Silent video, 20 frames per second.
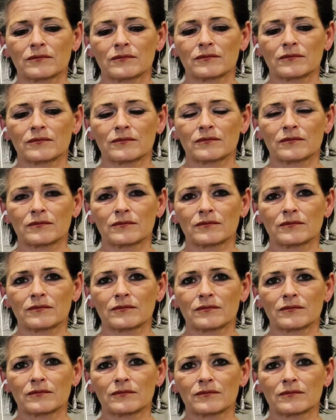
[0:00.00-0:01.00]

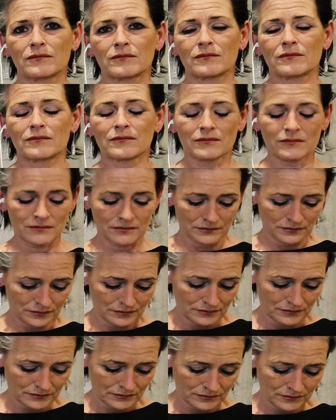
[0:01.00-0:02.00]

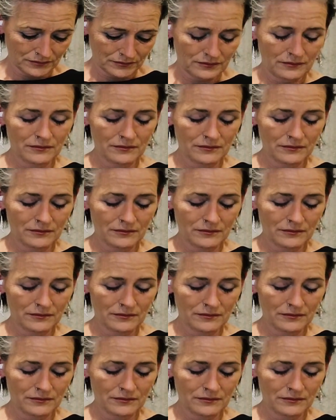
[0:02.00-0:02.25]
(not speaking)